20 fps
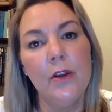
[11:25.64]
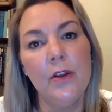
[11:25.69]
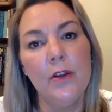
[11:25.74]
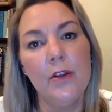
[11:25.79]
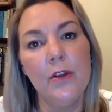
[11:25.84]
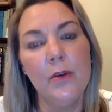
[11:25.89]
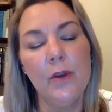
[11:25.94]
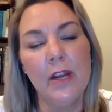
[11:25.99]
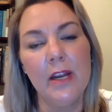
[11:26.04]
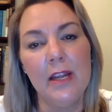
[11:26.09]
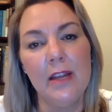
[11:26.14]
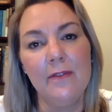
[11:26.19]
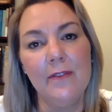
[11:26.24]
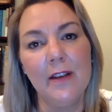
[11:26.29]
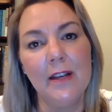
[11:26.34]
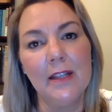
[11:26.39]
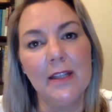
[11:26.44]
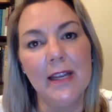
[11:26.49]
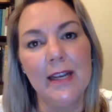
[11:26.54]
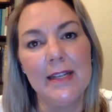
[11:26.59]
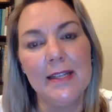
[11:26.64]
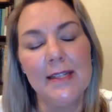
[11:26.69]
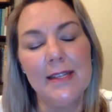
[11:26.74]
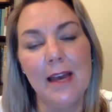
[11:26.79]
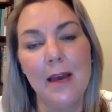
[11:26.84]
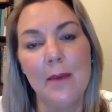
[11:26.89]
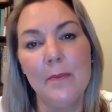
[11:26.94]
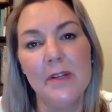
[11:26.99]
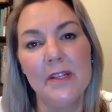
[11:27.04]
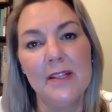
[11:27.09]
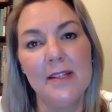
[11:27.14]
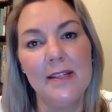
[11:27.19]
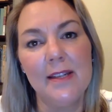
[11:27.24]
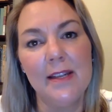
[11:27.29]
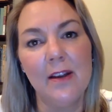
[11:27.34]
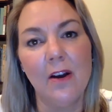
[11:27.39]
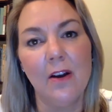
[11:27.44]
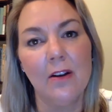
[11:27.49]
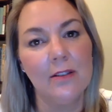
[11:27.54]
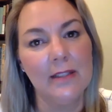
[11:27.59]
you can even glance up and
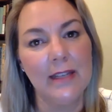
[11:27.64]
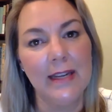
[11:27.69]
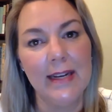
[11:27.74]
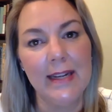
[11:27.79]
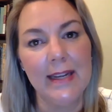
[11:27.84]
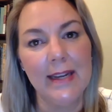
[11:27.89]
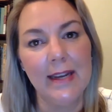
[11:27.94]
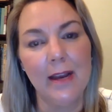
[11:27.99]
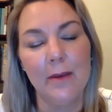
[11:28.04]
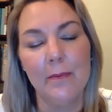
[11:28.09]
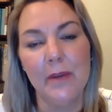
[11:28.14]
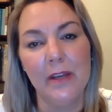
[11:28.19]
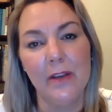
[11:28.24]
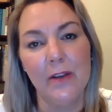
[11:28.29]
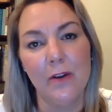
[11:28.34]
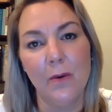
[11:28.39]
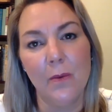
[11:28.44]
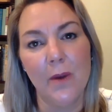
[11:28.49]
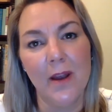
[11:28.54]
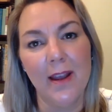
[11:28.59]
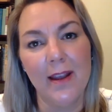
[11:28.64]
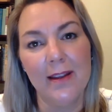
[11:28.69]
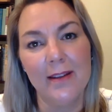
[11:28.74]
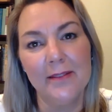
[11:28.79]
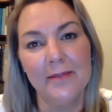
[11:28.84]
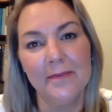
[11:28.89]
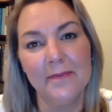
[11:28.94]
see Our Lady coming your way.